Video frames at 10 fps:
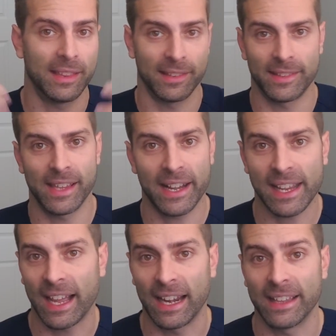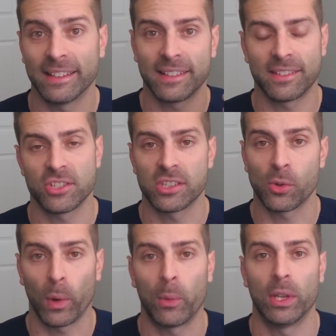this is not a guideline, this is just
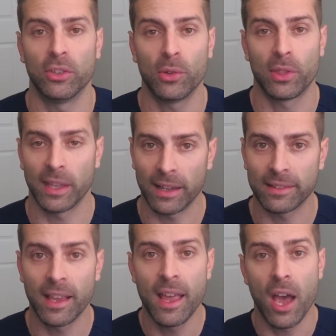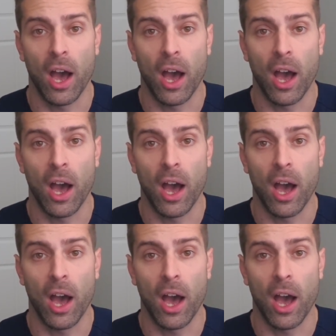the way we do things.